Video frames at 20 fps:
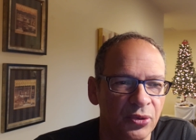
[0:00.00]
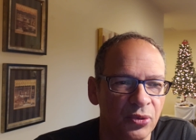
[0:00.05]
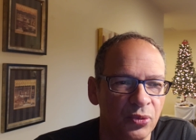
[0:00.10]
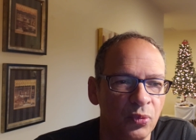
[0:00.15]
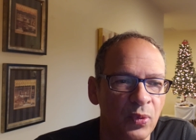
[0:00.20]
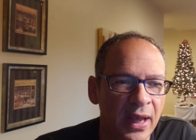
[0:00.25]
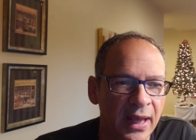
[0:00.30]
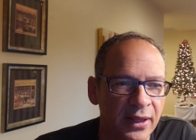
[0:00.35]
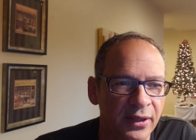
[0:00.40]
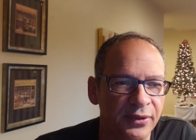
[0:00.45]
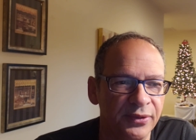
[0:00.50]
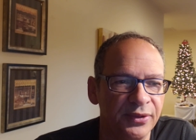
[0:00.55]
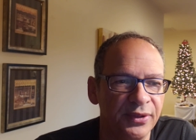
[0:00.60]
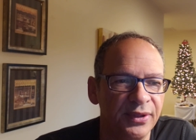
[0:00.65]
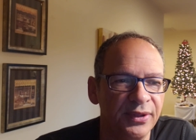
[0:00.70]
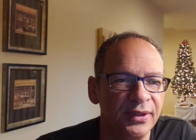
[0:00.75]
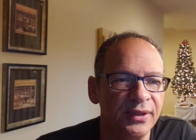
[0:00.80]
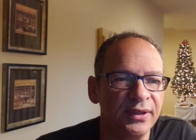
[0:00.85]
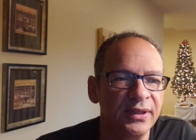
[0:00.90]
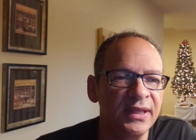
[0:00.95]
Well,
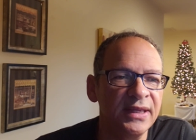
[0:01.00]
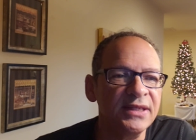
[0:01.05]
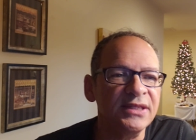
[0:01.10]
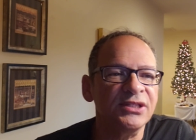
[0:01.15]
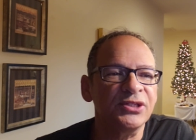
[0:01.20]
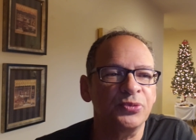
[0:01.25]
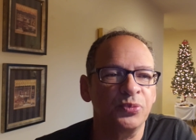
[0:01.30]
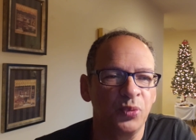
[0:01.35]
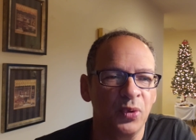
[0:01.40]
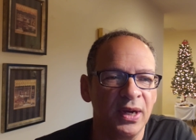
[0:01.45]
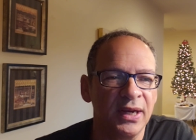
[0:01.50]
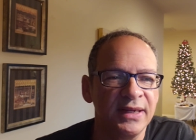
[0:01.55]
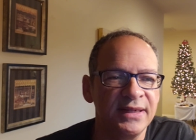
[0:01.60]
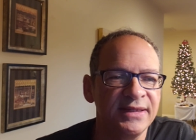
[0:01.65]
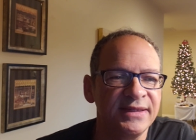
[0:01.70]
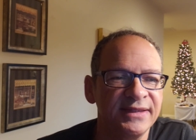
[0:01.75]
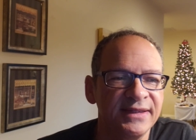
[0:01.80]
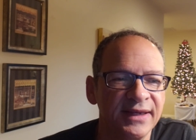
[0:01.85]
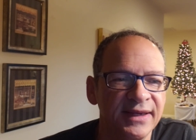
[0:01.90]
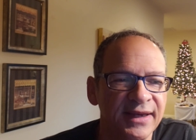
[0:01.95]
this
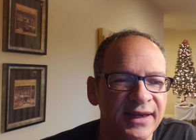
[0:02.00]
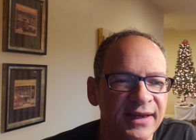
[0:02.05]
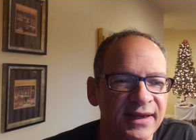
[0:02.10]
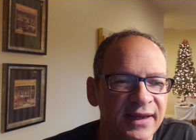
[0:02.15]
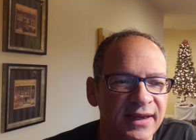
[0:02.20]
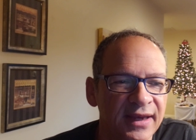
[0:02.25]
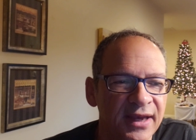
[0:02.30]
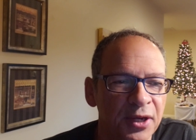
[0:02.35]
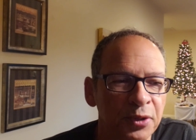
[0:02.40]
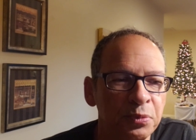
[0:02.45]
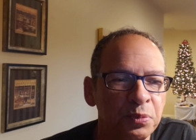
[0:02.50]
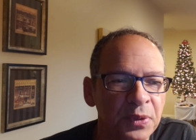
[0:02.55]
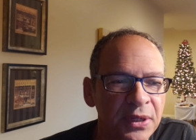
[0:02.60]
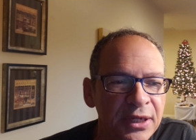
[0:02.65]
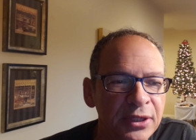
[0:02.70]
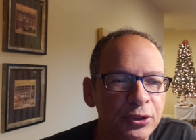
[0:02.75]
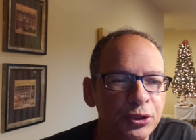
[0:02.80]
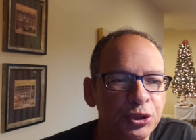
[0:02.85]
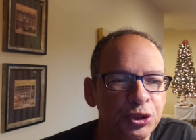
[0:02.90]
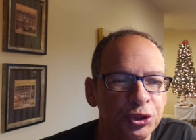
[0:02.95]
was a
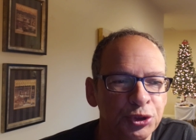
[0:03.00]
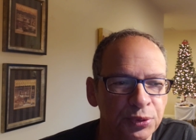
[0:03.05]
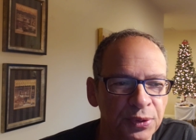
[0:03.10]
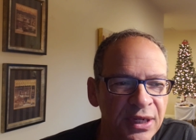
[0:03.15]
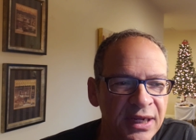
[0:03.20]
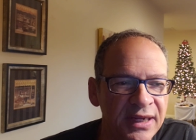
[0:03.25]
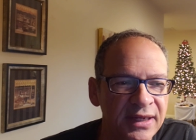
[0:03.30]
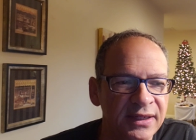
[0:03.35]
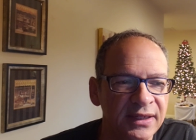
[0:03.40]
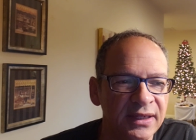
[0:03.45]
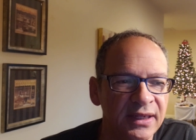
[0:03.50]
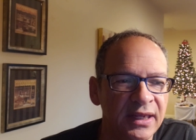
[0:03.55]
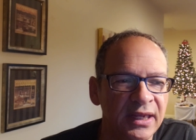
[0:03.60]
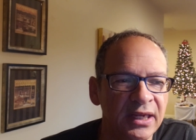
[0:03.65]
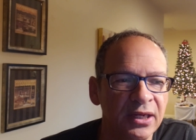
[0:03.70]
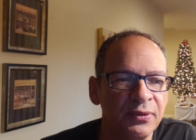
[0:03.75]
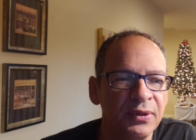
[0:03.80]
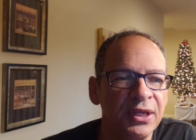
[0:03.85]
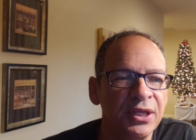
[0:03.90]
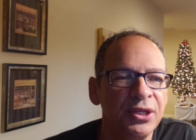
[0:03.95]
real treat
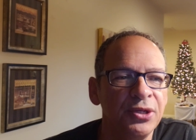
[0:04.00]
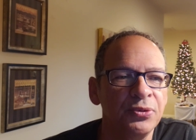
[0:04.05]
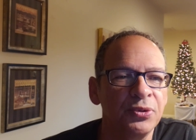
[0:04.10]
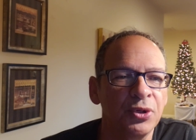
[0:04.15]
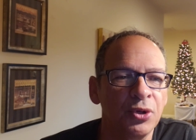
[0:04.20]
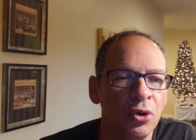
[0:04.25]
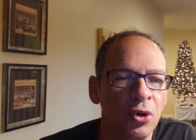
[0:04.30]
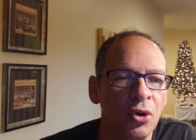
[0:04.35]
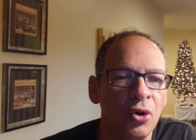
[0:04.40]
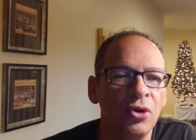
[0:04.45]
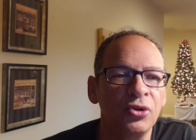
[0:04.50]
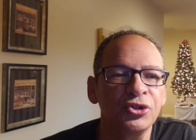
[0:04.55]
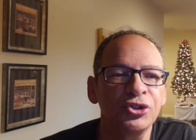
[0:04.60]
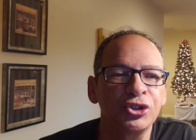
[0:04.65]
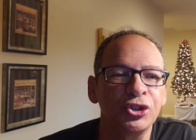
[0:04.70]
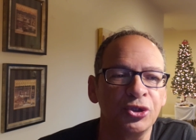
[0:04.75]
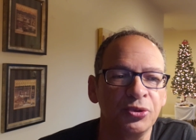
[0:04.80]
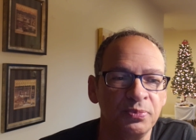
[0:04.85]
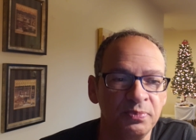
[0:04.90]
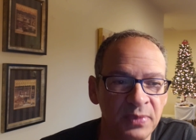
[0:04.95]
hearing you call
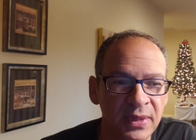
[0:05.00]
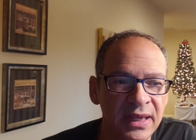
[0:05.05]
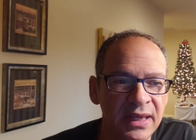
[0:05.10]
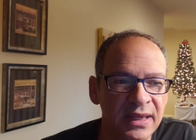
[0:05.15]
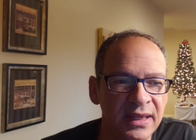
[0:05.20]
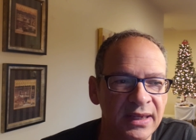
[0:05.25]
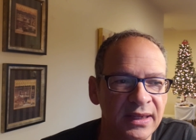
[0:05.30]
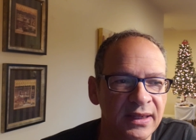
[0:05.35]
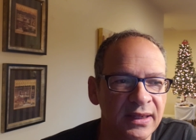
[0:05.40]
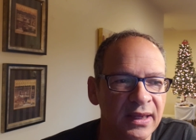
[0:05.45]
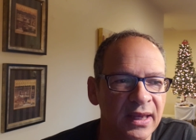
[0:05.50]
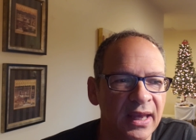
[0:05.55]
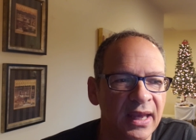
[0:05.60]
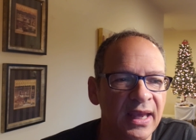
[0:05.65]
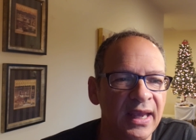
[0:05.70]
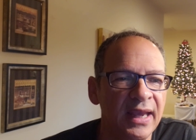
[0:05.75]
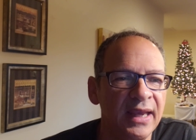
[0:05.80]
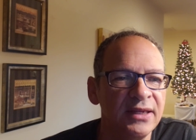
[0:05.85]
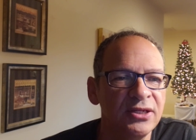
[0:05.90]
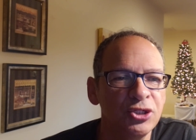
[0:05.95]
to me
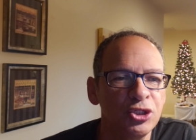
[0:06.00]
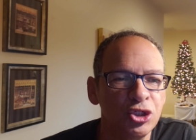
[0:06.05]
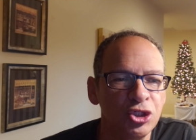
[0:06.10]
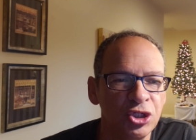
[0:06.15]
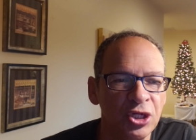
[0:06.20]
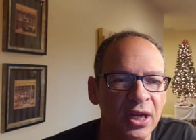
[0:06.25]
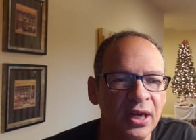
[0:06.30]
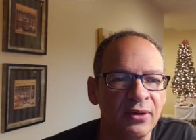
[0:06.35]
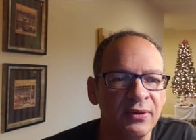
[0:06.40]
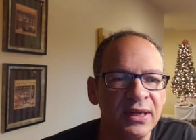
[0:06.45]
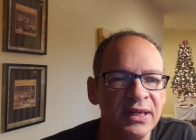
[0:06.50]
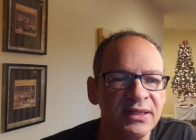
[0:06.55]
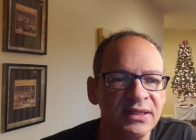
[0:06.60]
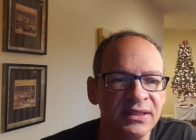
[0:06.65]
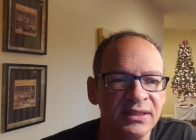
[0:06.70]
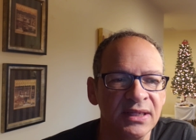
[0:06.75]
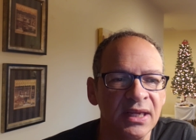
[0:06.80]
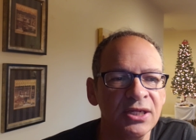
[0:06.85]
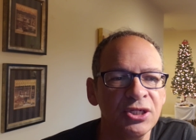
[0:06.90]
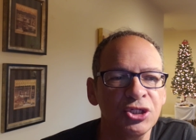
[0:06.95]
and sharing
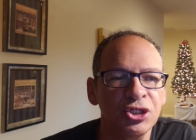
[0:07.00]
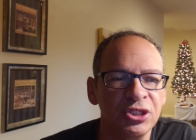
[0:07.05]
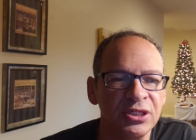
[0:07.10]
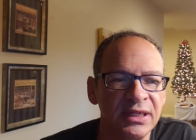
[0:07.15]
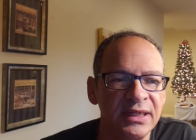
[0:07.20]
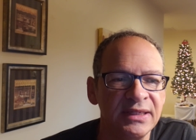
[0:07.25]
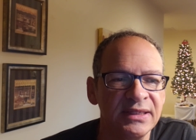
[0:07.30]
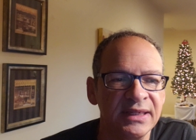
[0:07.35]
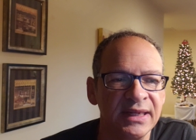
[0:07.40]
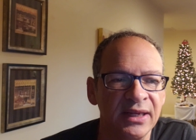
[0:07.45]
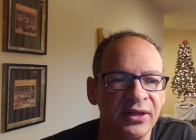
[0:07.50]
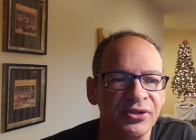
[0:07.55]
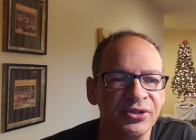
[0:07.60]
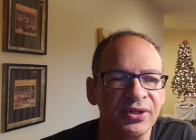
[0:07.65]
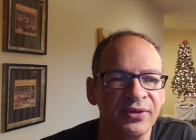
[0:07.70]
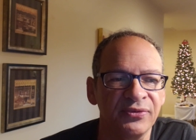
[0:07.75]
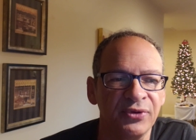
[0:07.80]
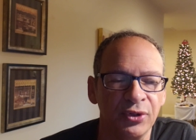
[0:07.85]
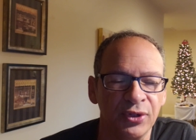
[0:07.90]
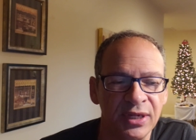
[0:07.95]
such
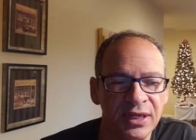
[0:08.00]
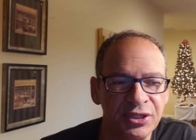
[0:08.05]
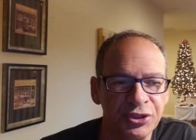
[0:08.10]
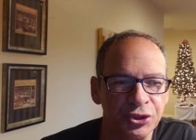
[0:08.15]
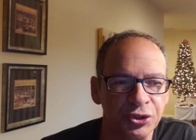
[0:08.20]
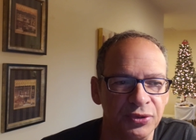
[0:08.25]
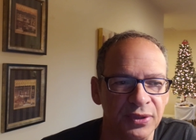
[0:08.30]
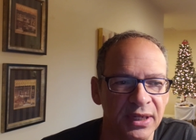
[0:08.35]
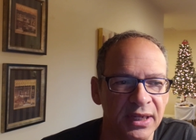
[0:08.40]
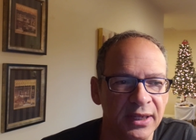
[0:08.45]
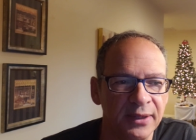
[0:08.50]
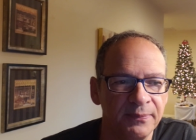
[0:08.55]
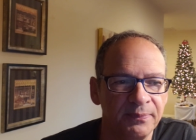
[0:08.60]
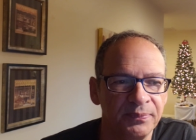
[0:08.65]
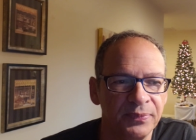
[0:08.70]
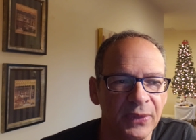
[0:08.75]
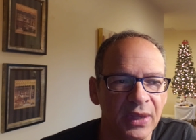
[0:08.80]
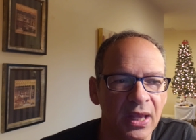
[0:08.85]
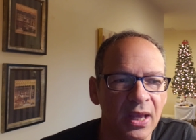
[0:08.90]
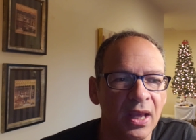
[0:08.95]
details of your history.
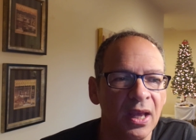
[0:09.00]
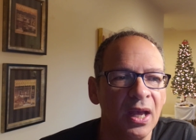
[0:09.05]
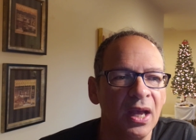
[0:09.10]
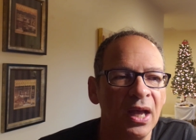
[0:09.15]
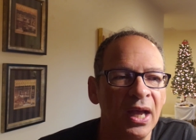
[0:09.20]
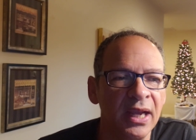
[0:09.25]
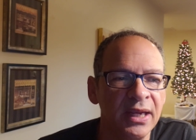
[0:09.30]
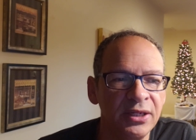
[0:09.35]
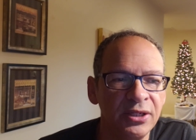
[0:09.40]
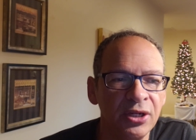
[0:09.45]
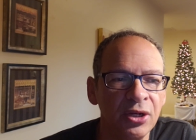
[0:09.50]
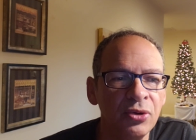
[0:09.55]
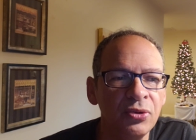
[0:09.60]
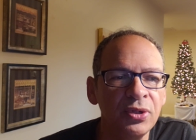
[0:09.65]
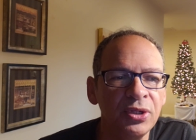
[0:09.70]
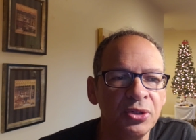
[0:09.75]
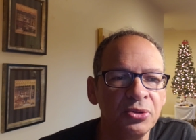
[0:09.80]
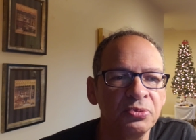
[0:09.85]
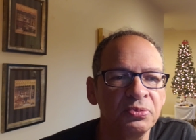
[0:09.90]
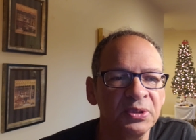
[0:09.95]
I know
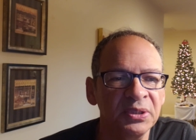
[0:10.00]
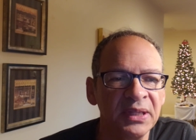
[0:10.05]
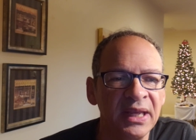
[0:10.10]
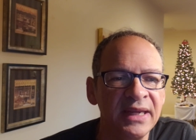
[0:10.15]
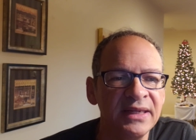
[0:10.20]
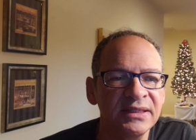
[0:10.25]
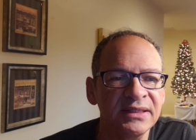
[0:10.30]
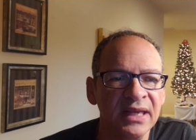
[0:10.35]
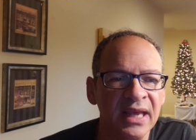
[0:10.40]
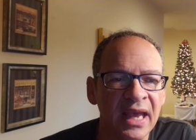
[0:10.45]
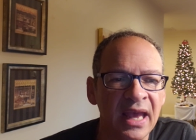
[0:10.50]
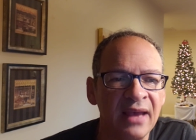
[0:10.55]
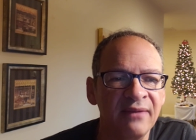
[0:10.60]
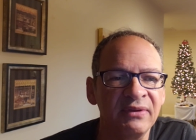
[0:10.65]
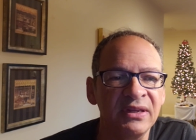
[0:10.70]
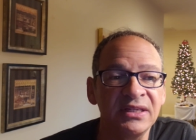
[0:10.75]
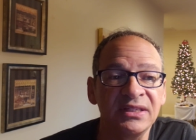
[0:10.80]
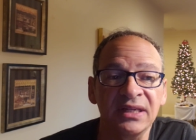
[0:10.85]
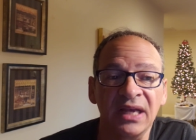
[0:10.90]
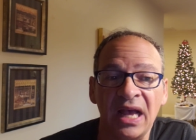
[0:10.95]
you relate to
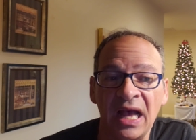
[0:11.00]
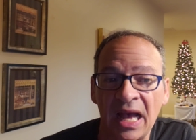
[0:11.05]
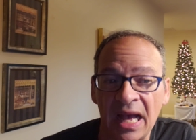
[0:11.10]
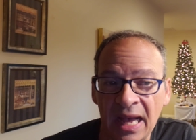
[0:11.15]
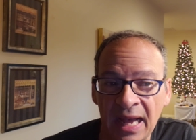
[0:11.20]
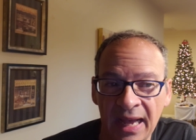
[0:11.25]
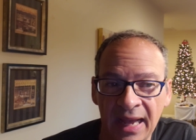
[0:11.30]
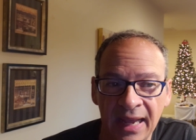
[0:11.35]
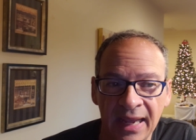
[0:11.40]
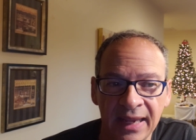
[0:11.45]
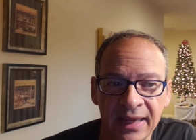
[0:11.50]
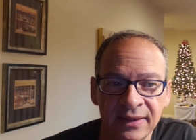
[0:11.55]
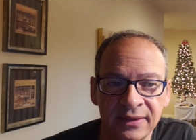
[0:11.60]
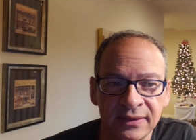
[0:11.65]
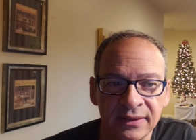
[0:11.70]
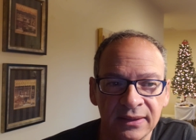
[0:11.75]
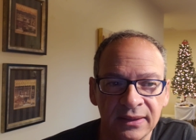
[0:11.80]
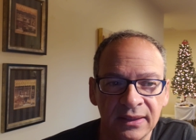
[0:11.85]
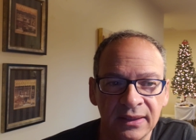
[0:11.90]
having to hide,